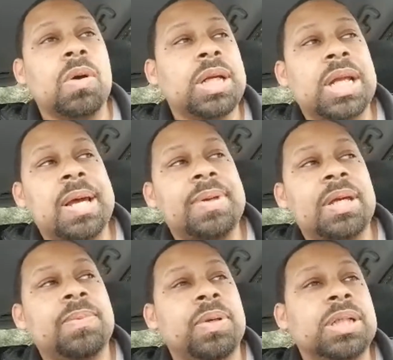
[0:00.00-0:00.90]
they're
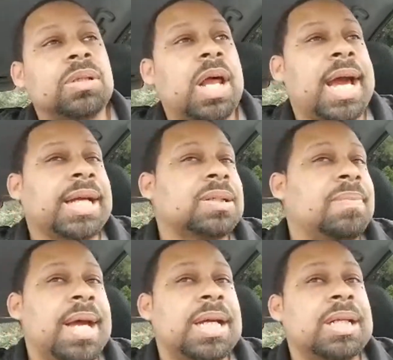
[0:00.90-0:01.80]
only claiming Hebrew
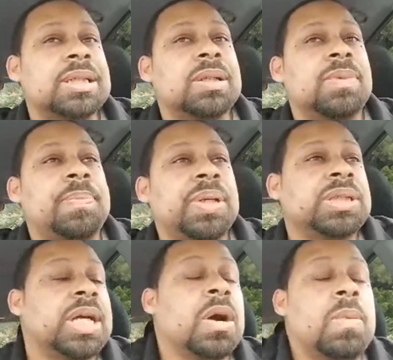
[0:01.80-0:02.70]
Israelite as a
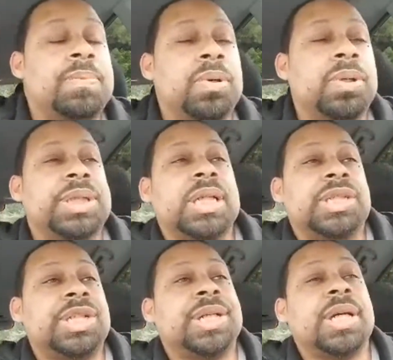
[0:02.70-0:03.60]
mechanism to push their own
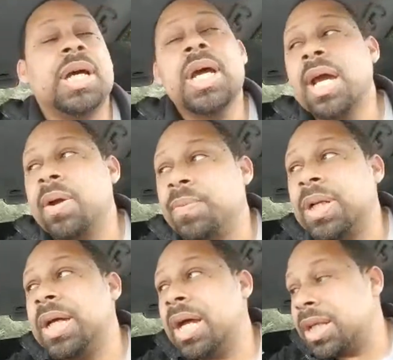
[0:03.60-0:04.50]
bullshit agenda.
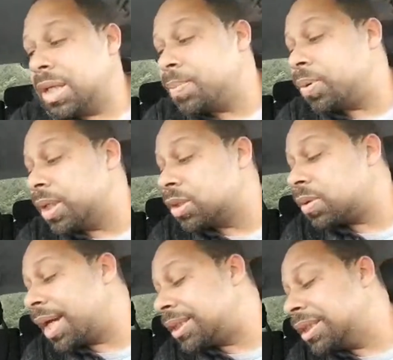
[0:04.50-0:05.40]
And really, other Hebrew
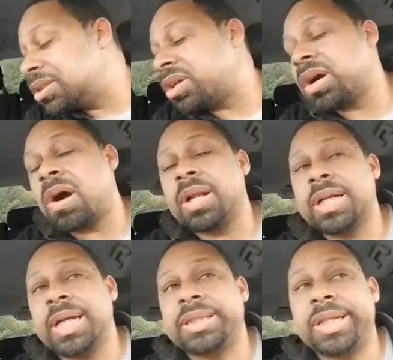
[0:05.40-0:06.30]
Israelites need to start
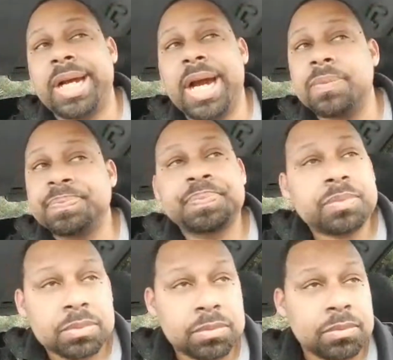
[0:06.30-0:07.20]
calling that shit out.
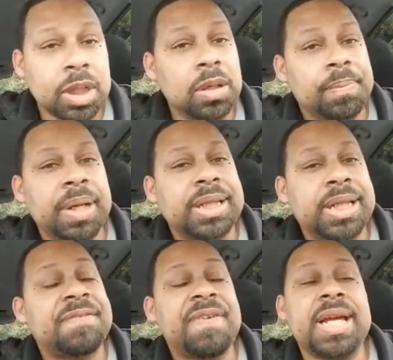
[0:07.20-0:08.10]
But
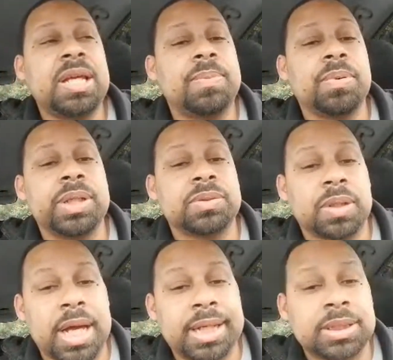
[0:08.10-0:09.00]
they're fake Hebrew
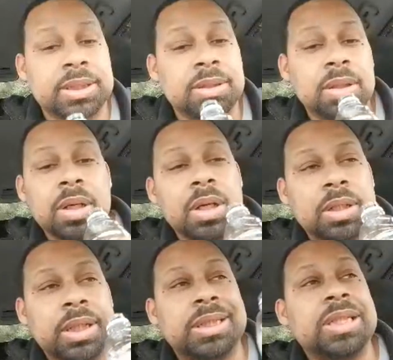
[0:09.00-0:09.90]
Israelites.
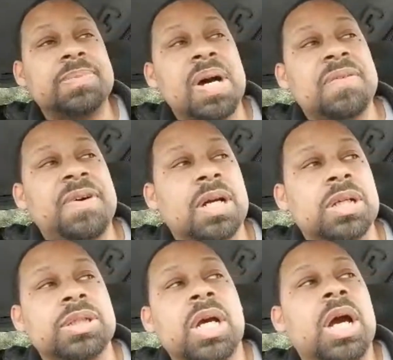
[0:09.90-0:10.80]
These
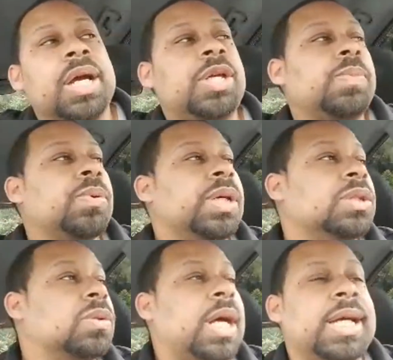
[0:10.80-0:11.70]
motherfuckers are Hebrew
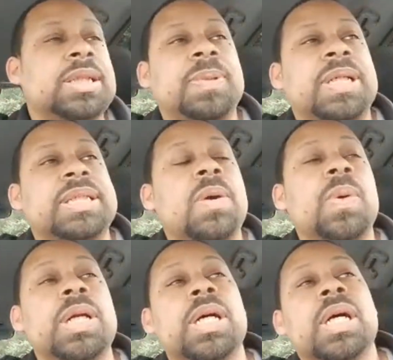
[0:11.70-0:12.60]
Israelites because they
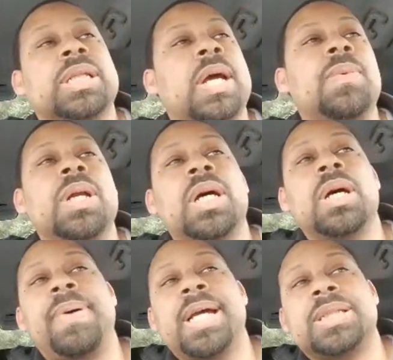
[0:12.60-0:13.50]
wanna
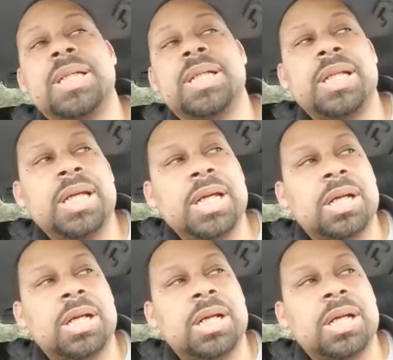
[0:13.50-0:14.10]
basically